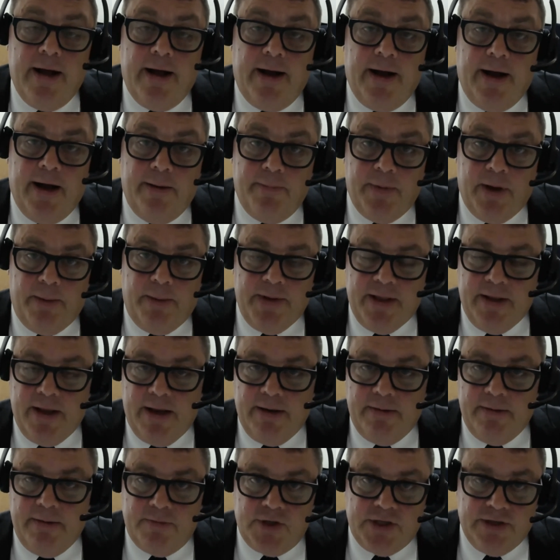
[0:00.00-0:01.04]
I mean,
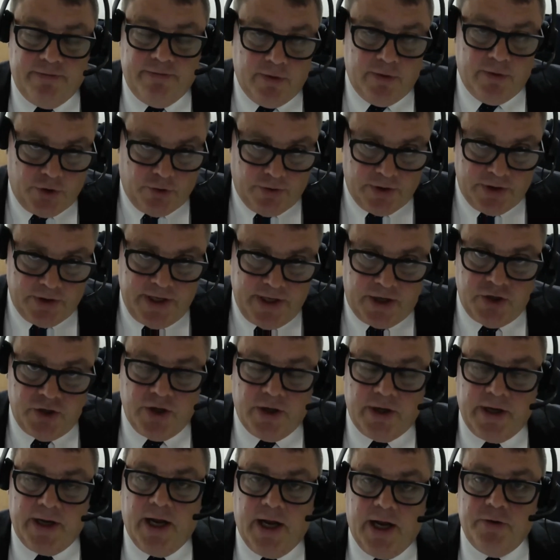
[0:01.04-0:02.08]
in civil
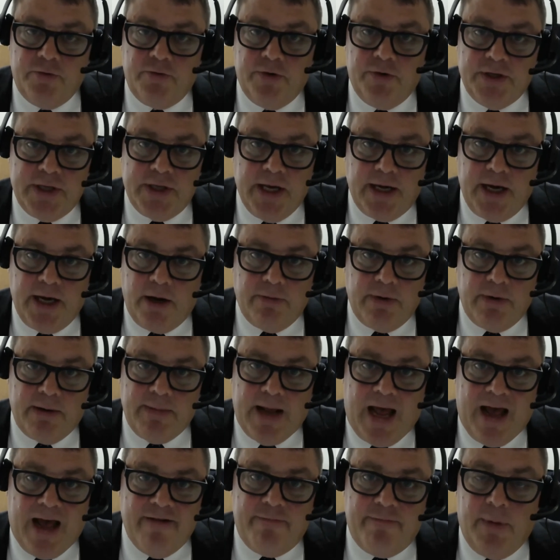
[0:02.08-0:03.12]
jurisdiction countries, they don't
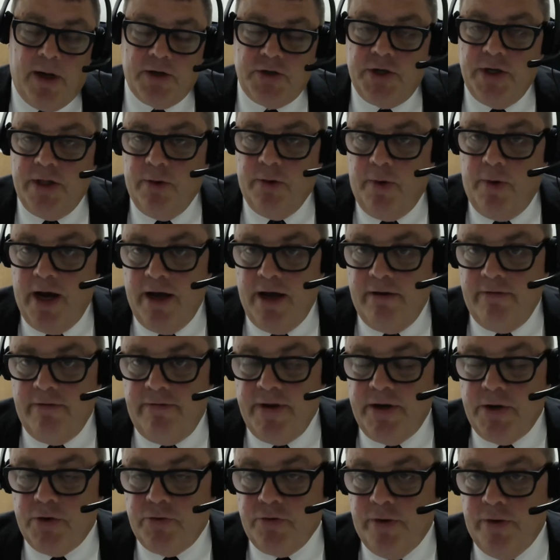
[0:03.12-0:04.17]
have much in the way of
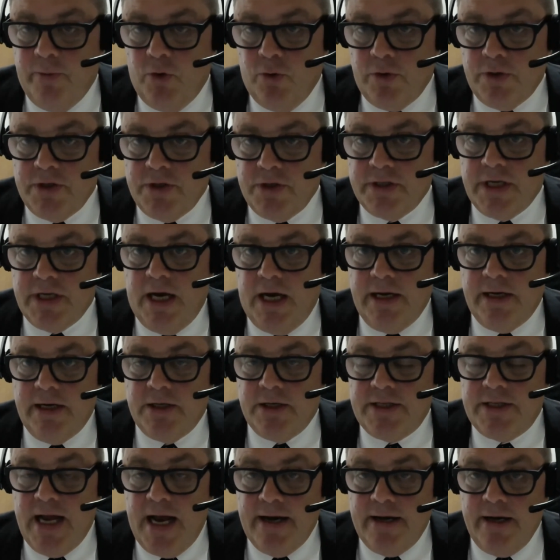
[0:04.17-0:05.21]
interim orders, as I
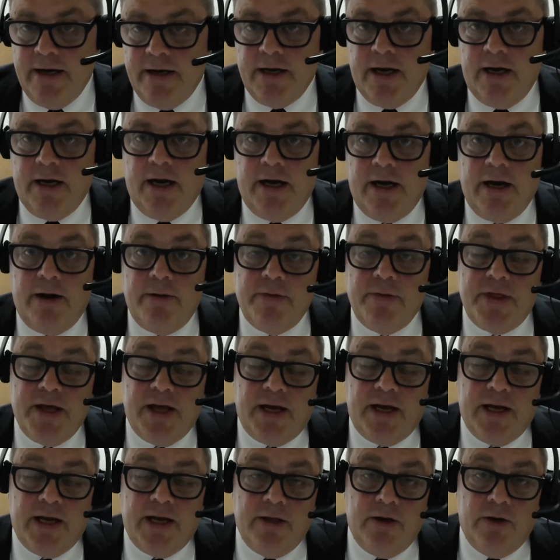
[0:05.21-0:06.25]
understand it, and I don't
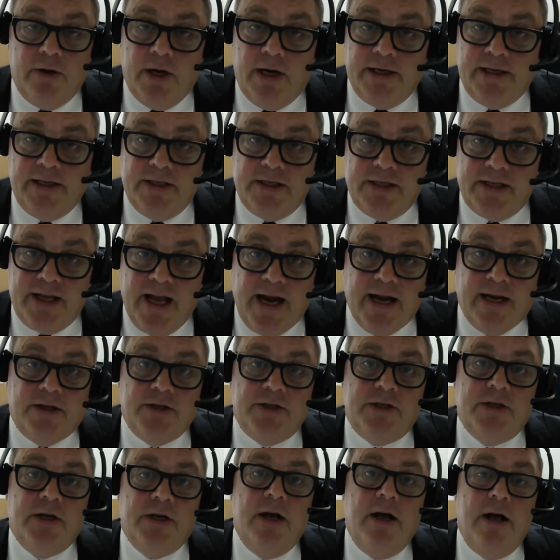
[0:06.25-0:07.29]
think in the United
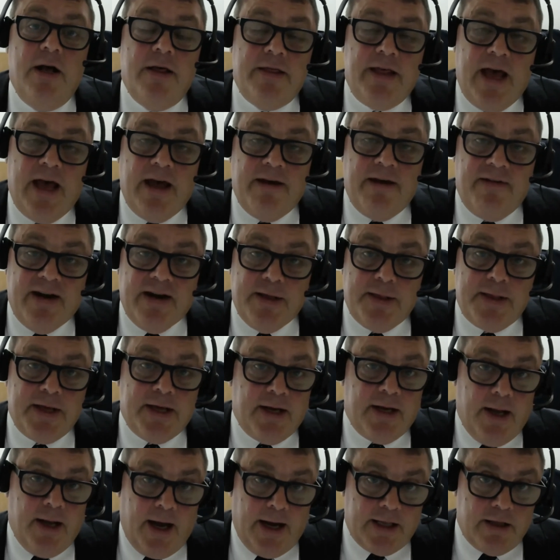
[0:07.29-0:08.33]
States they have anything
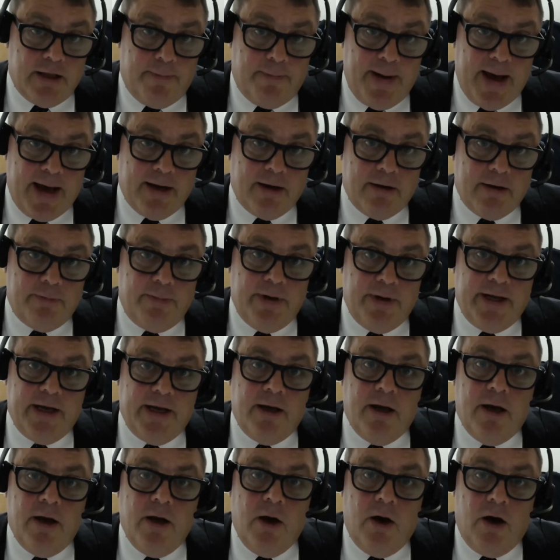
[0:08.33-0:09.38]
like the
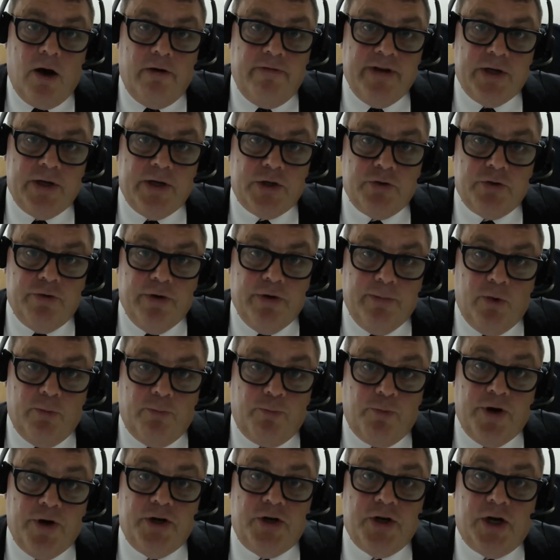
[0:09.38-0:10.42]
panoply of interim or
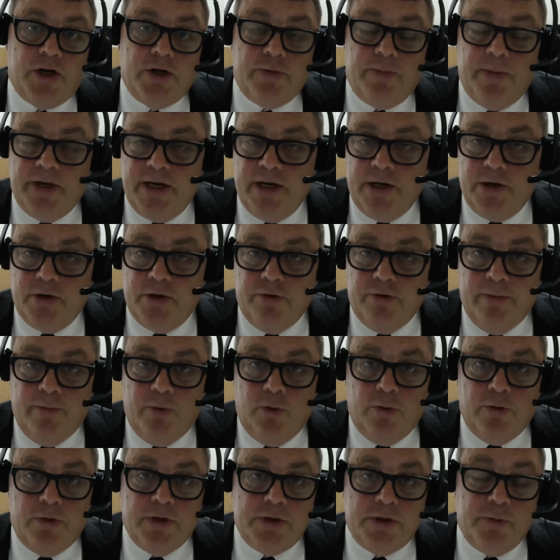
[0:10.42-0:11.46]
prejudgment interim
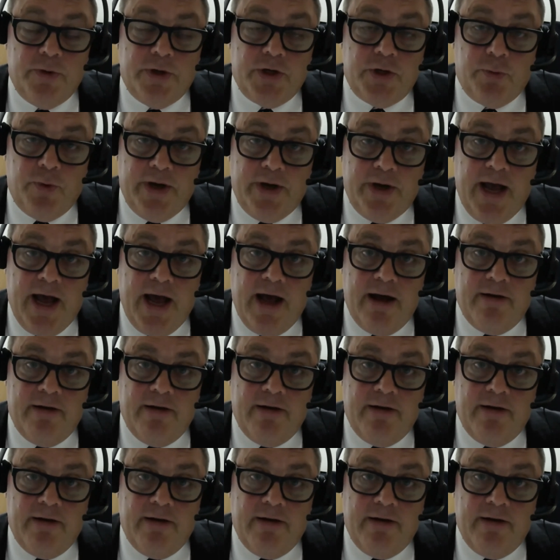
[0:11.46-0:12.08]
orders, which we have.